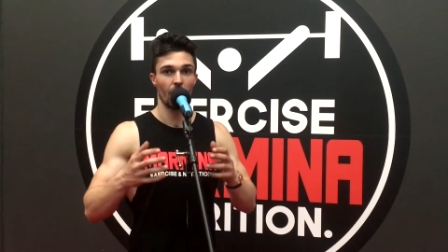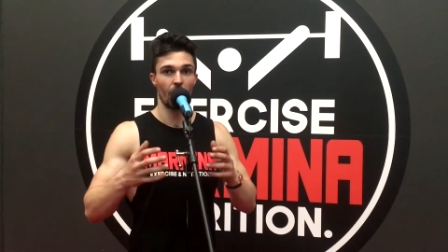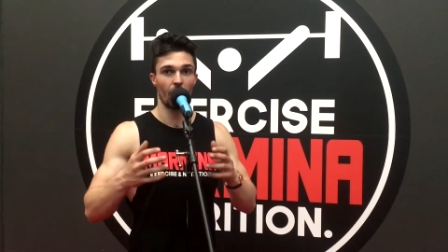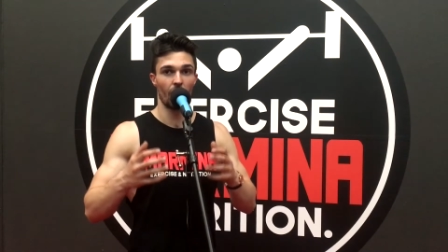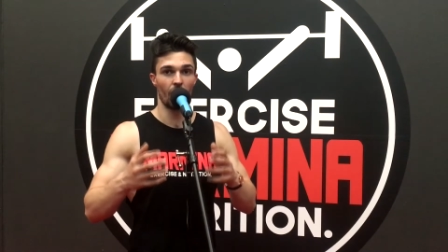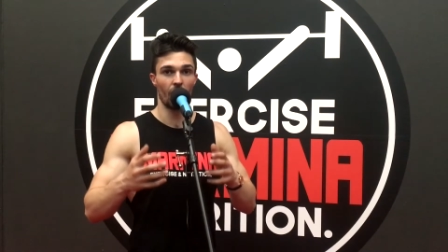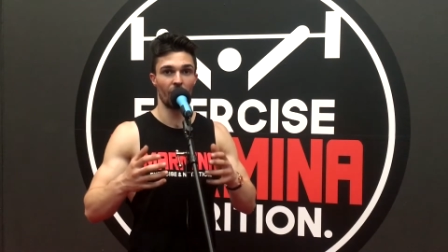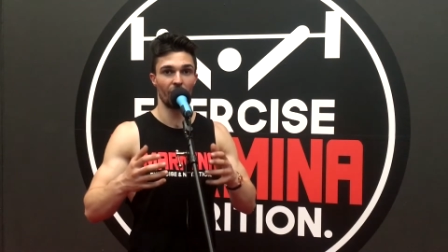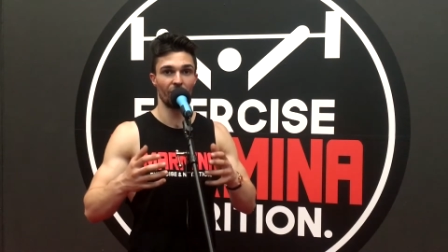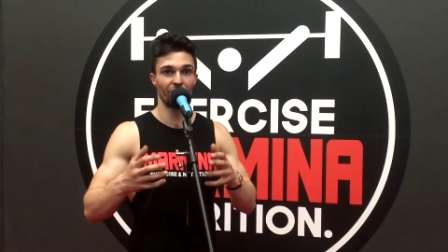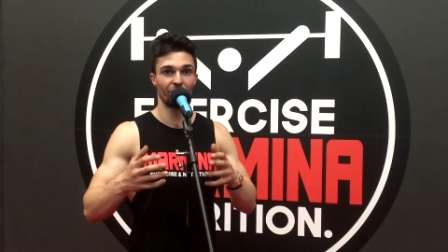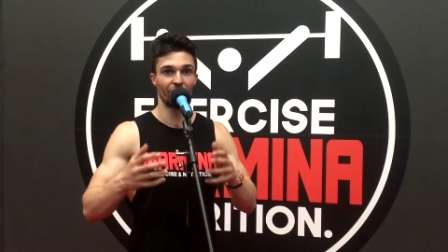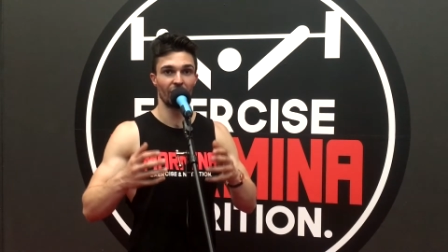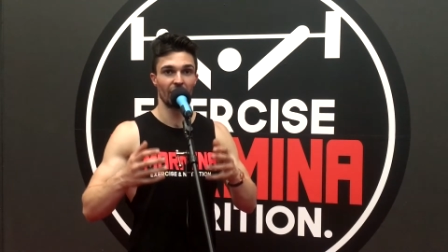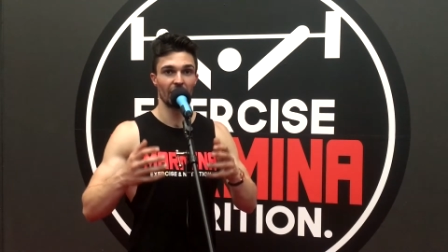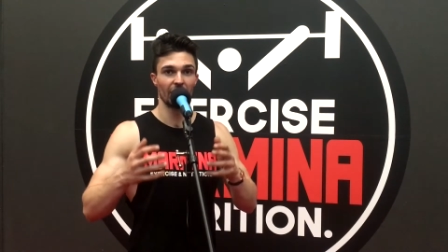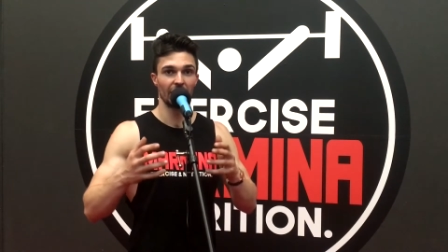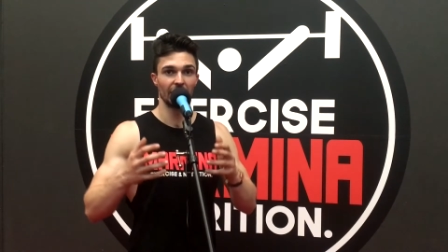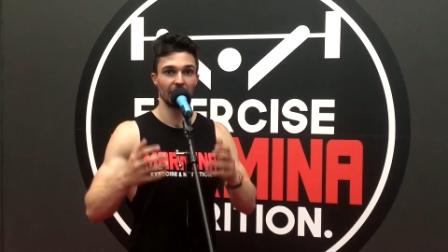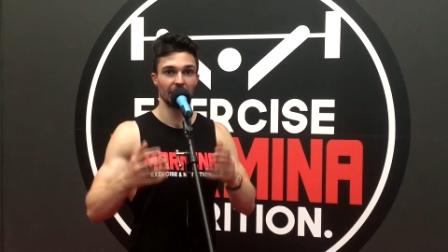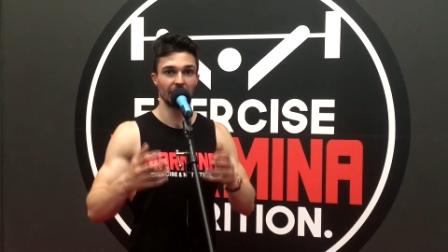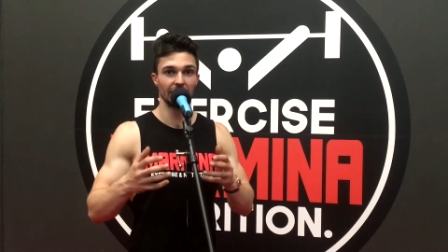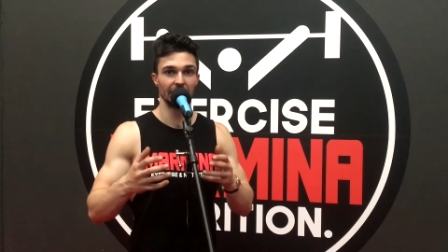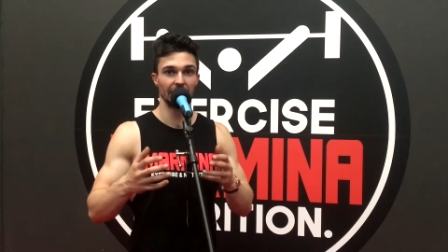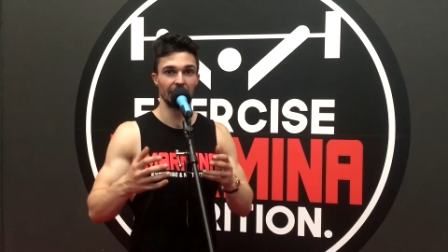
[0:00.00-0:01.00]
of
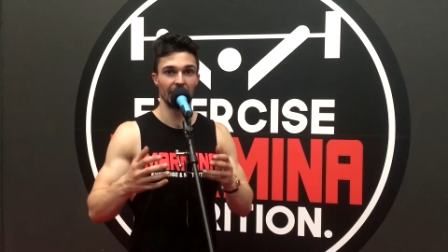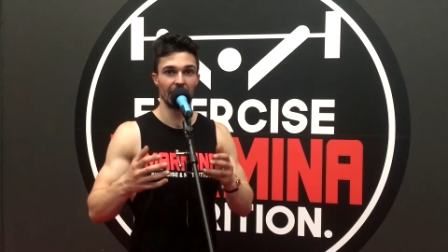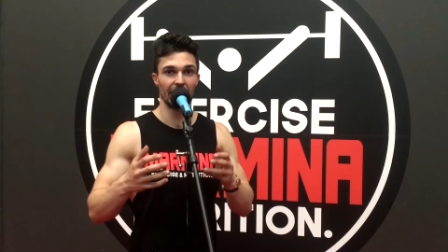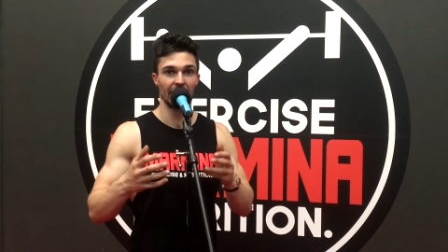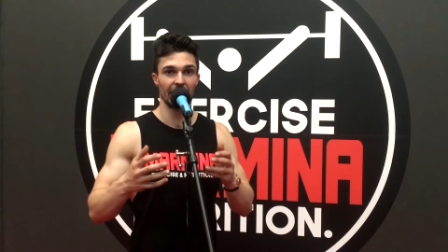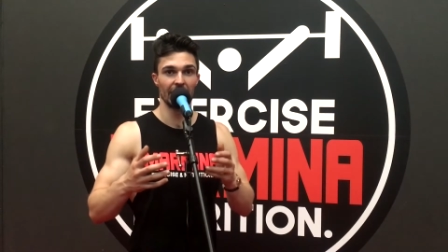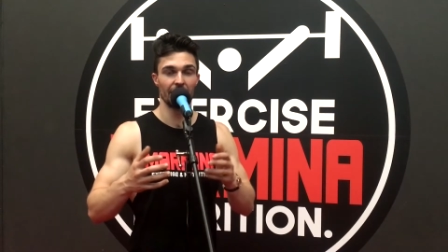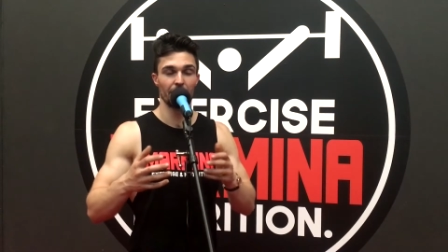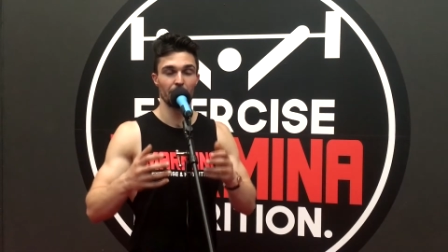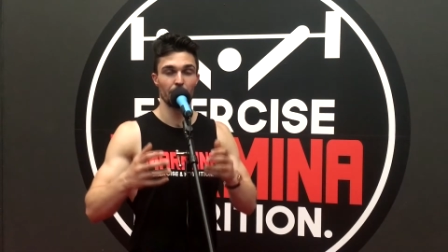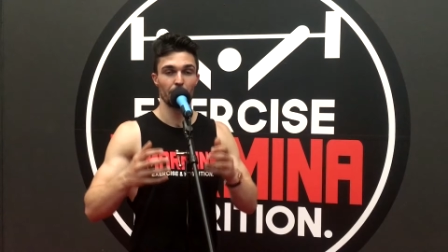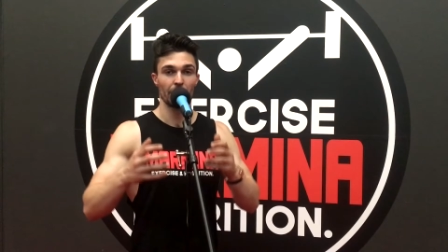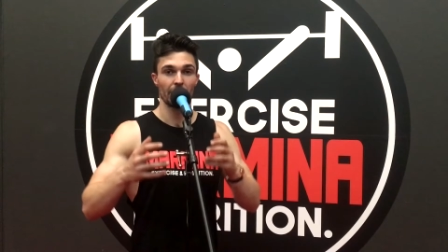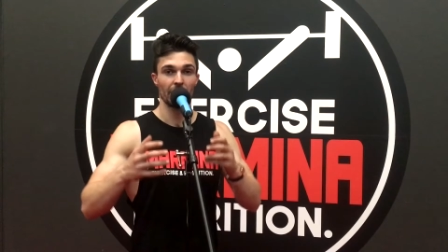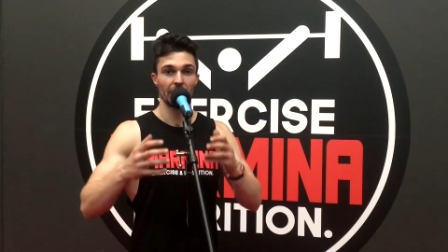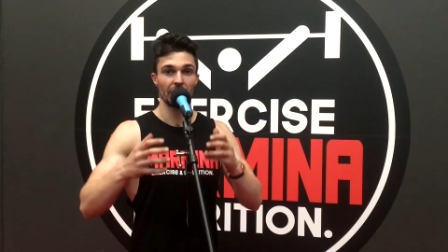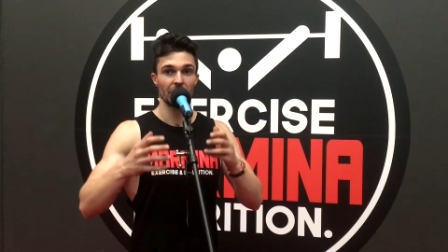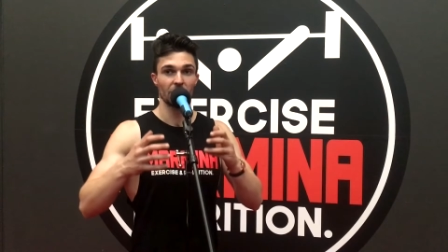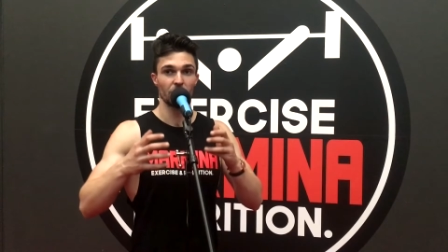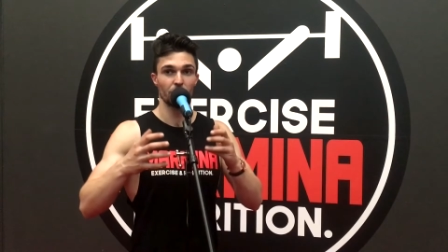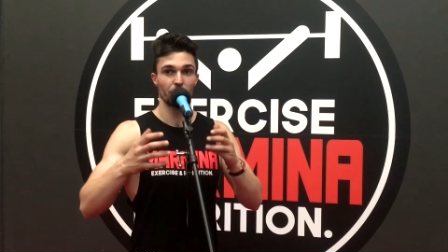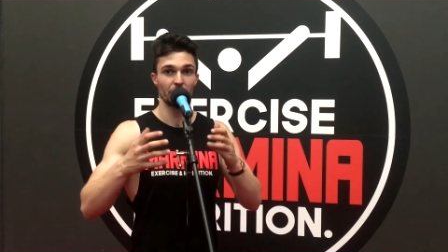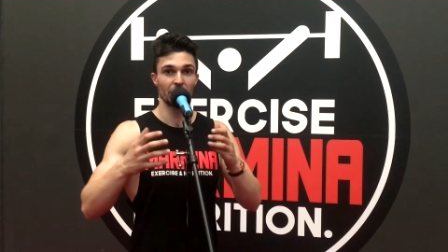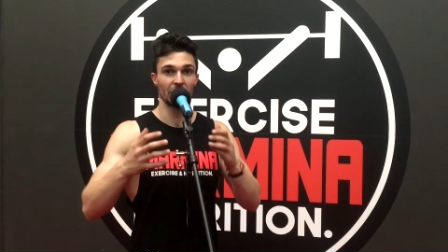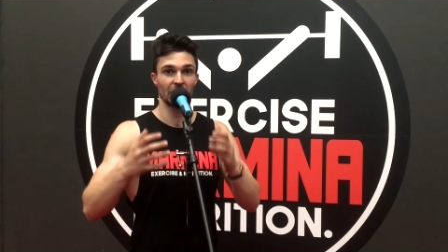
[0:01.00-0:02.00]
their
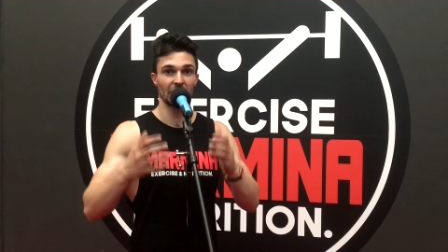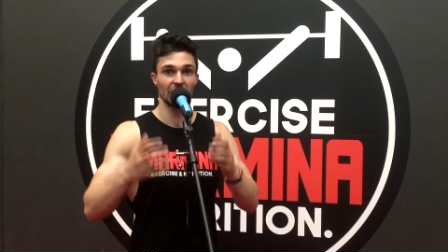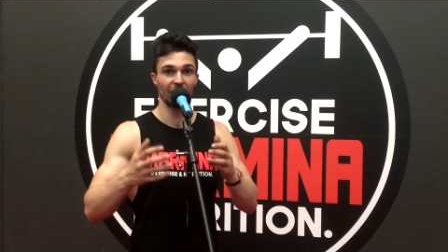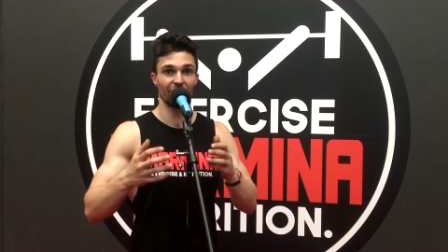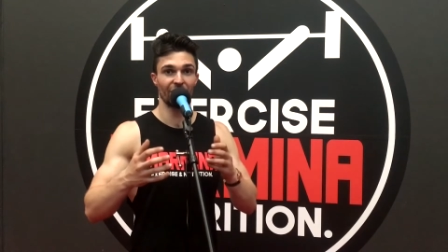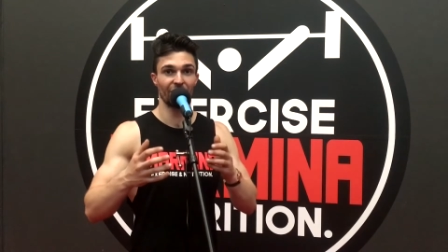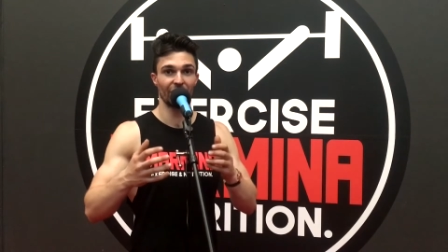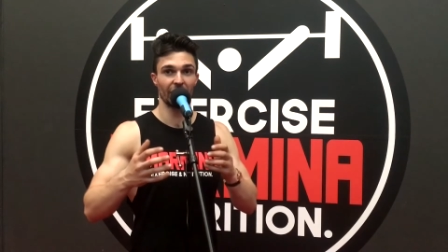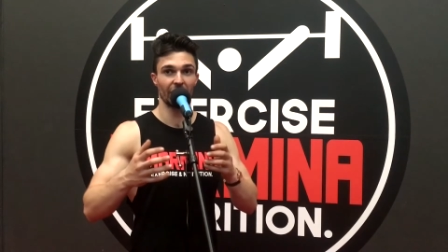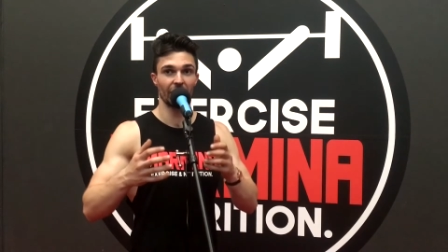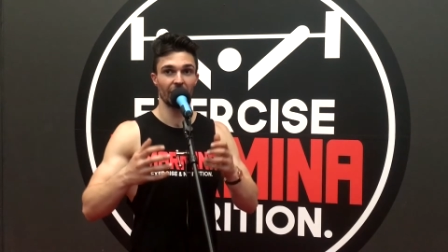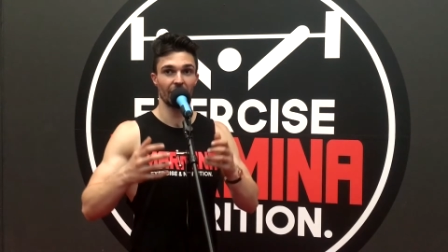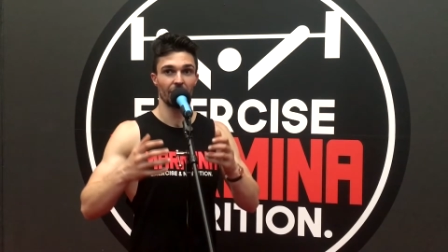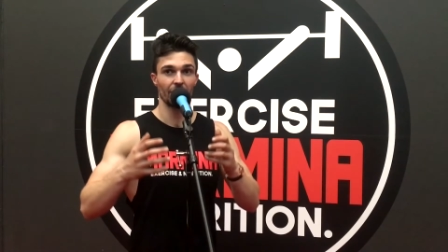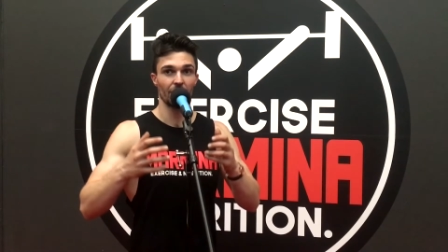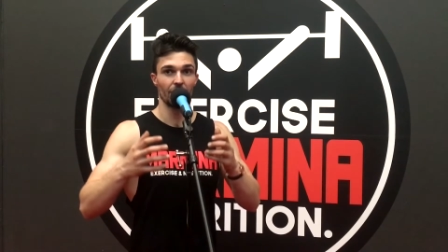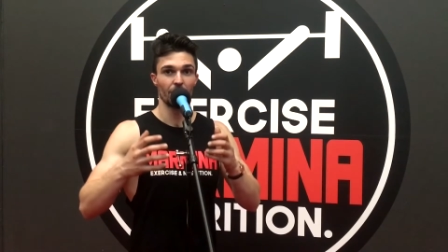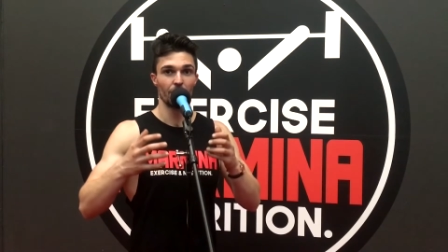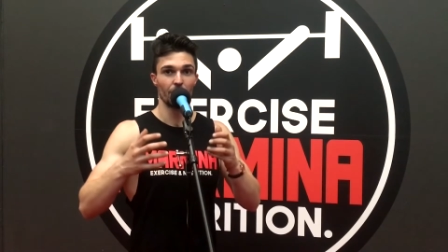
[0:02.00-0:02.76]
specific